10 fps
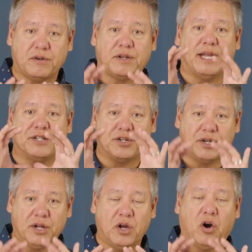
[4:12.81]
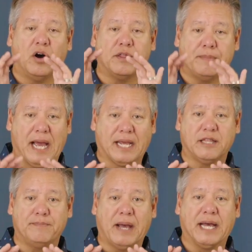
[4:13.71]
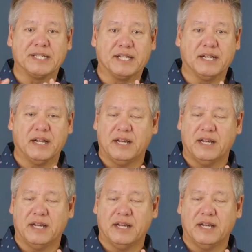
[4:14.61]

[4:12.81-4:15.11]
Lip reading: tension on the back of the basket.